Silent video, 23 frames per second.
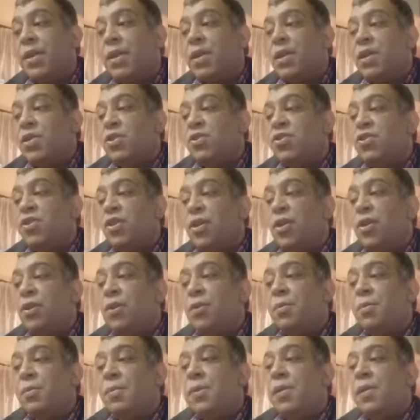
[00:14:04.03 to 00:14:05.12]
so
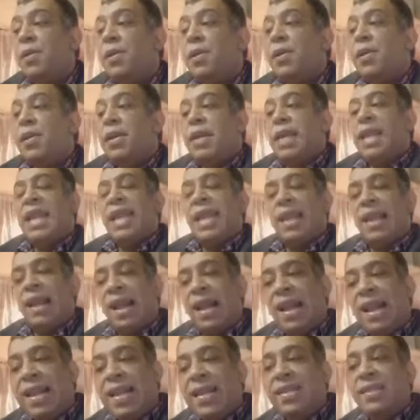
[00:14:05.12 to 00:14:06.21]
it
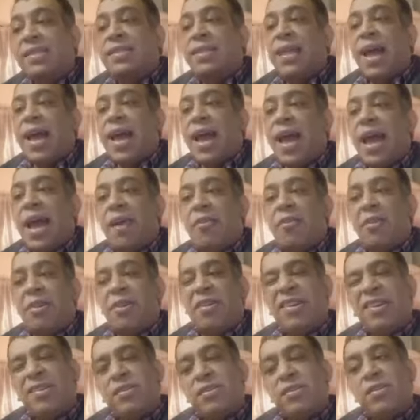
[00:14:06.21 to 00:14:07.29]
cleans that area, and
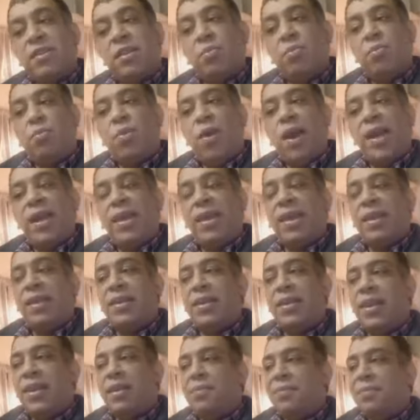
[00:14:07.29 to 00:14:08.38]
in some
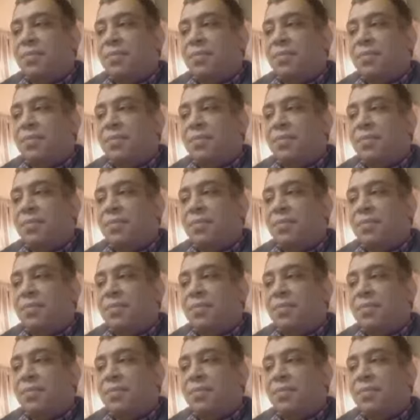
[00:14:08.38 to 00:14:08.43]
way,